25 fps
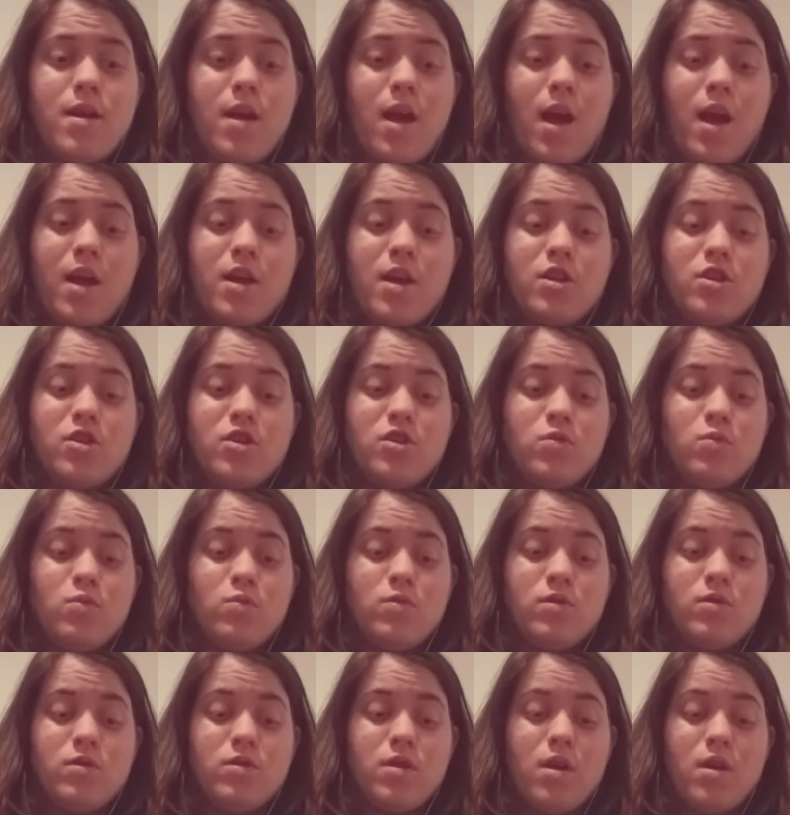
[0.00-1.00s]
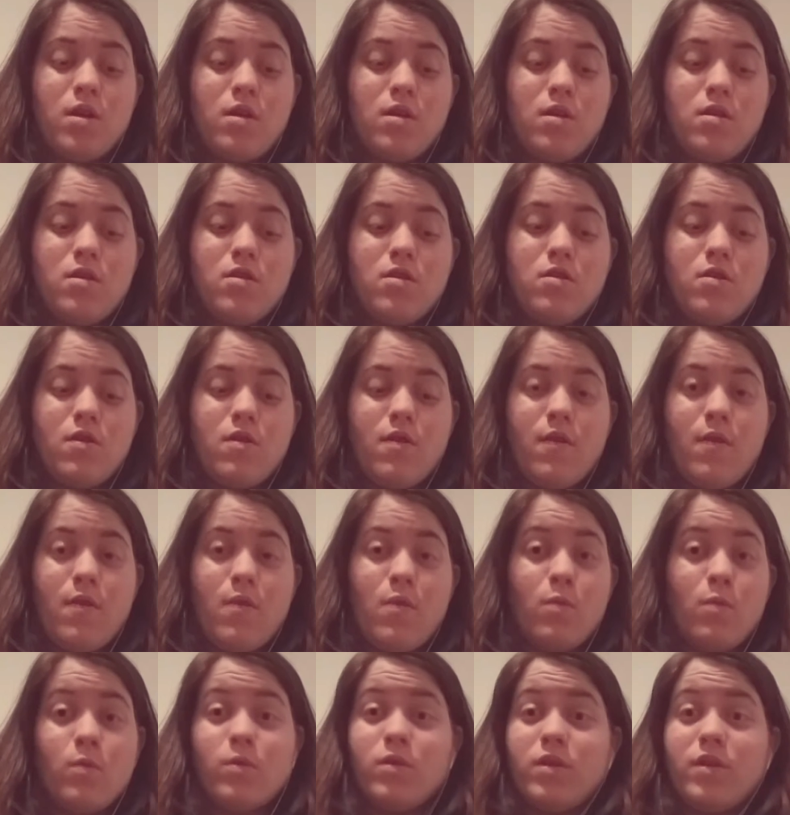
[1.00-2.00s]
I just was
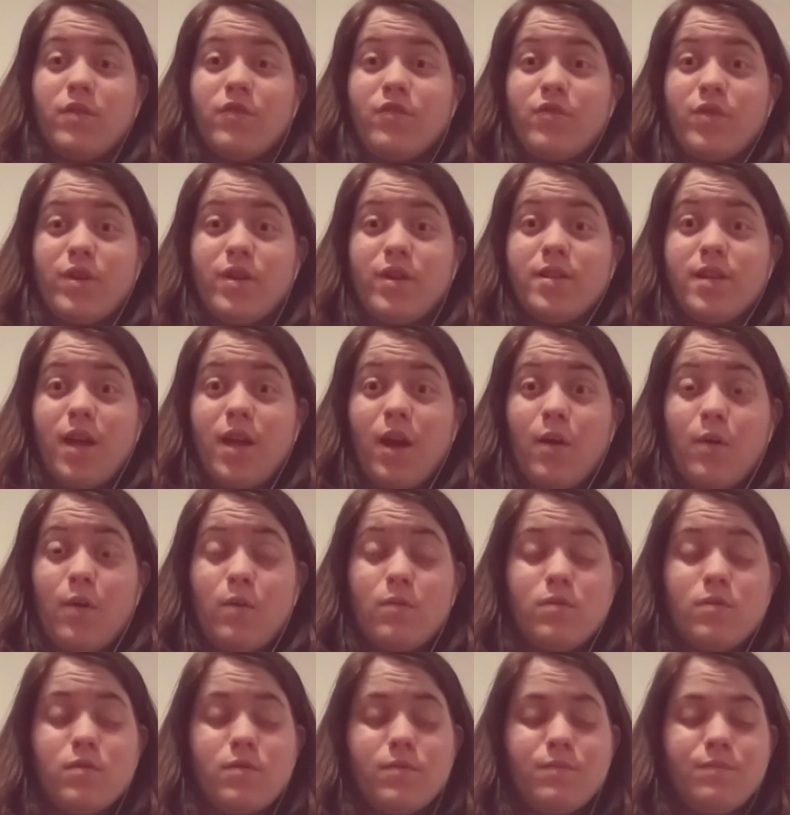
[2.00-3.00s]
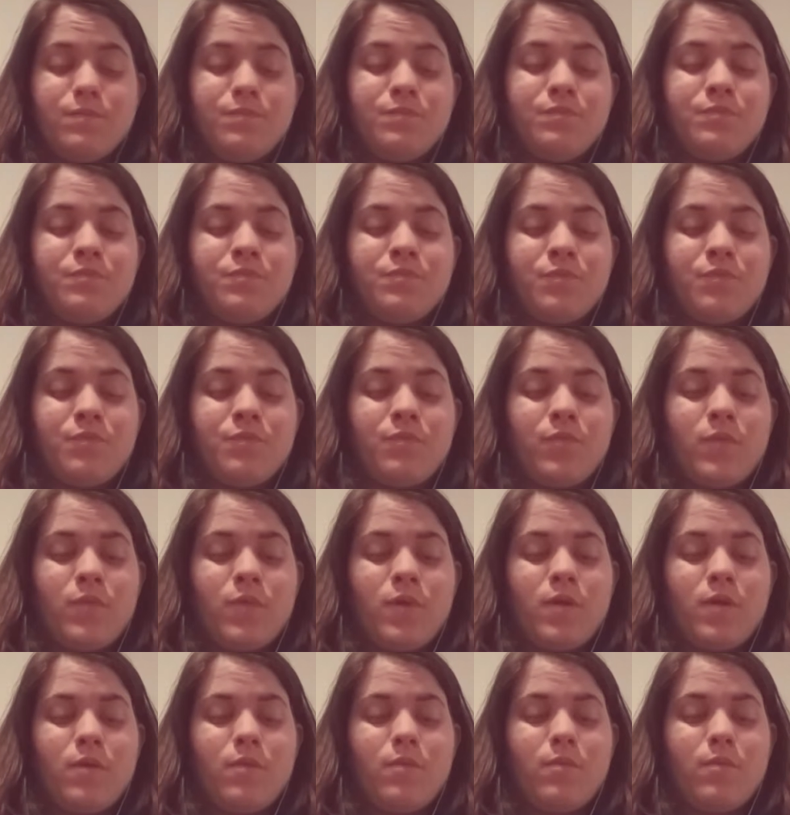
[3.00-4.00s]
really freaked out.
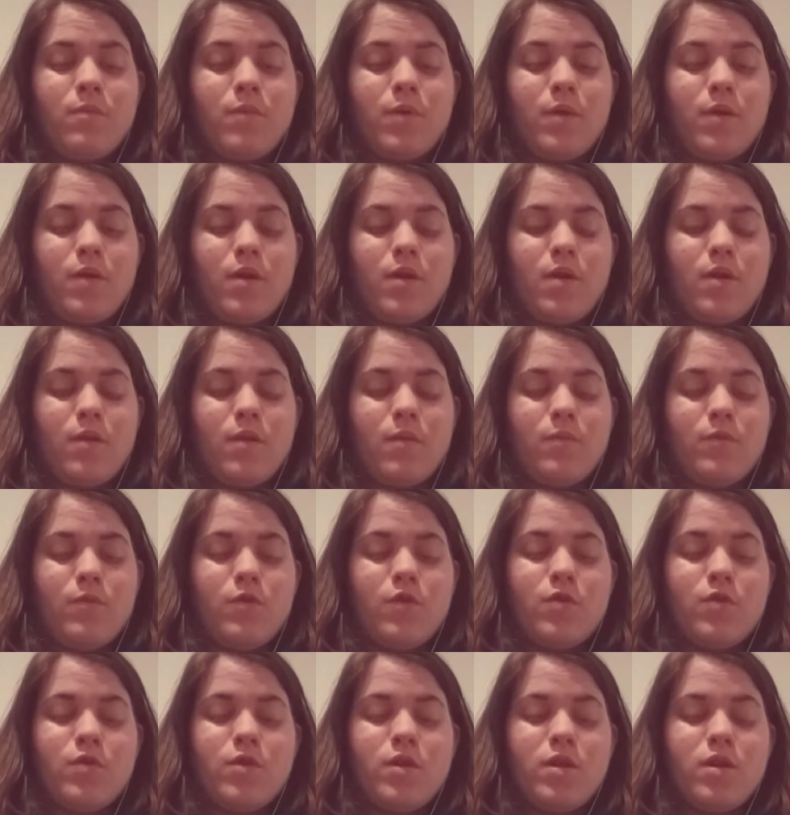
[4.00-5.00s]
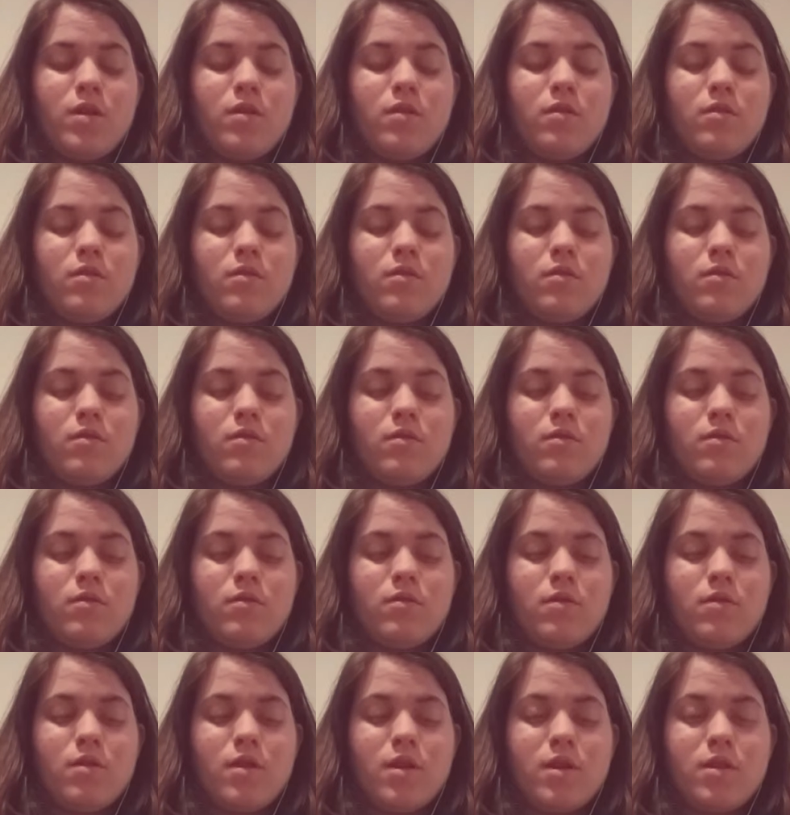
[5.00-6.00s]
But during
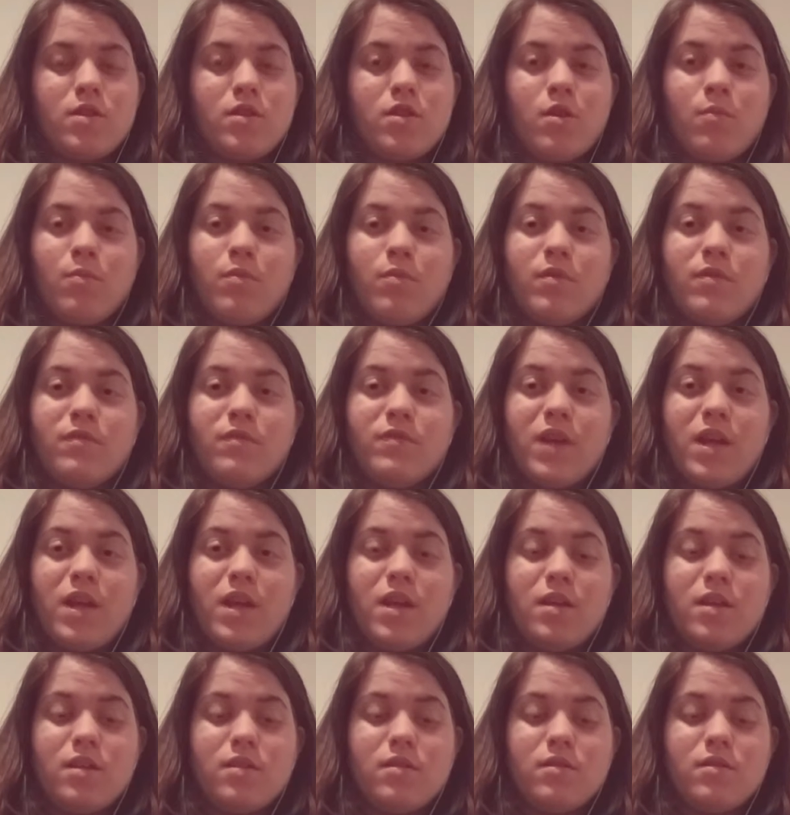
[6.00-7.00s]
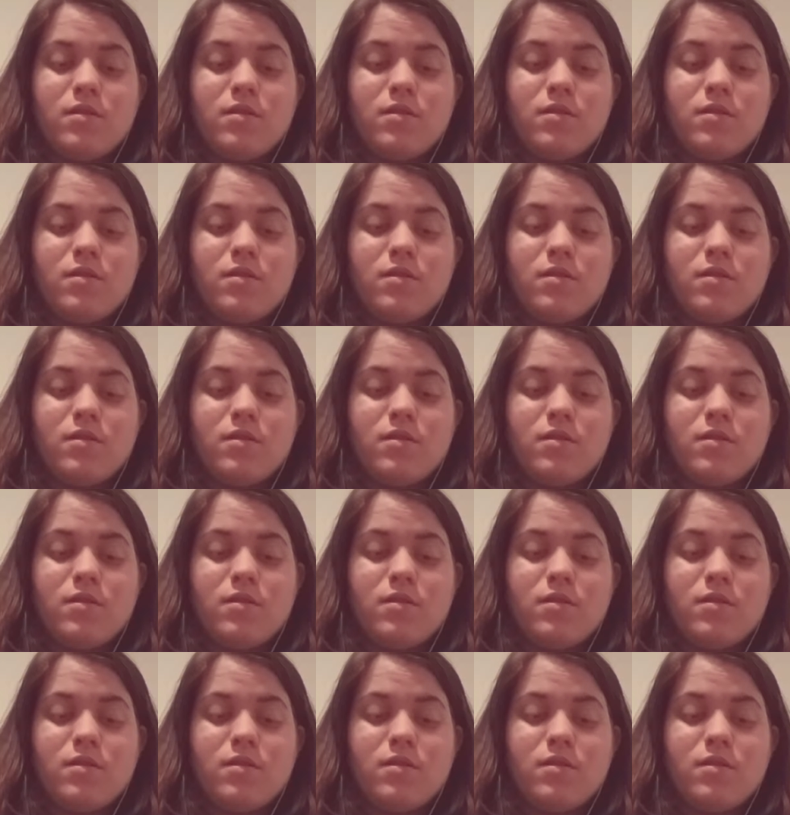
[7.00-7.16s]
the next couple of days,